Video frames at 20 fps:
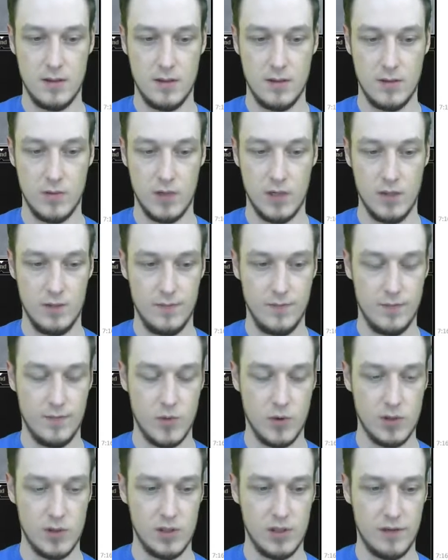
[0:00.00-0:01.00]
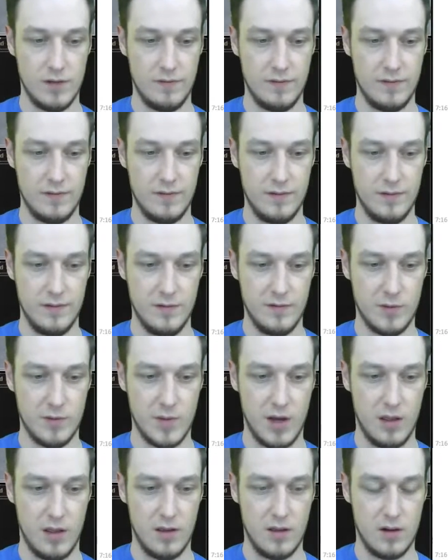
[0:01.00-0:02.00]
Oh, more stuff for
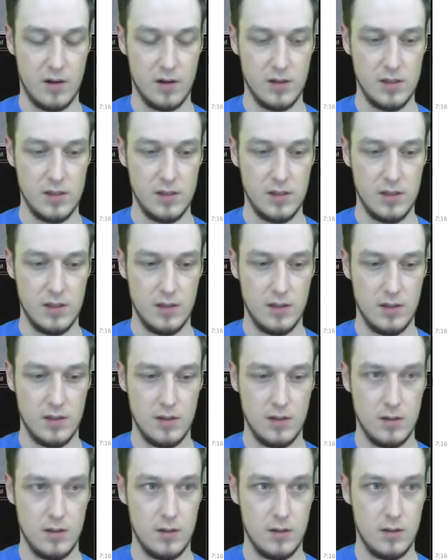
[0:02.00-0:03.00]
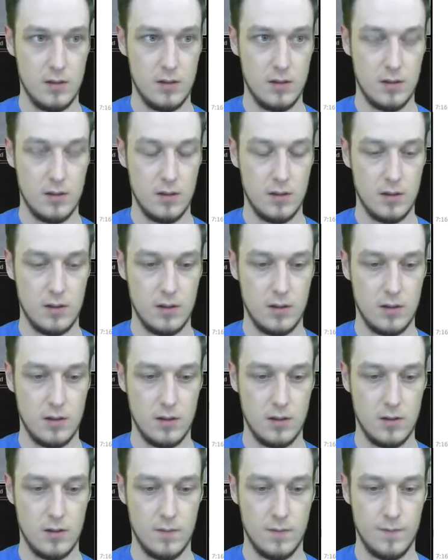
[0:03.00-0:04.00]
my thirst.
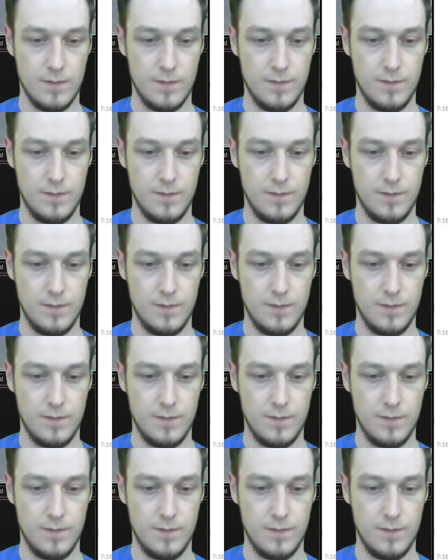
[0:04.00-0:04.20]
I'm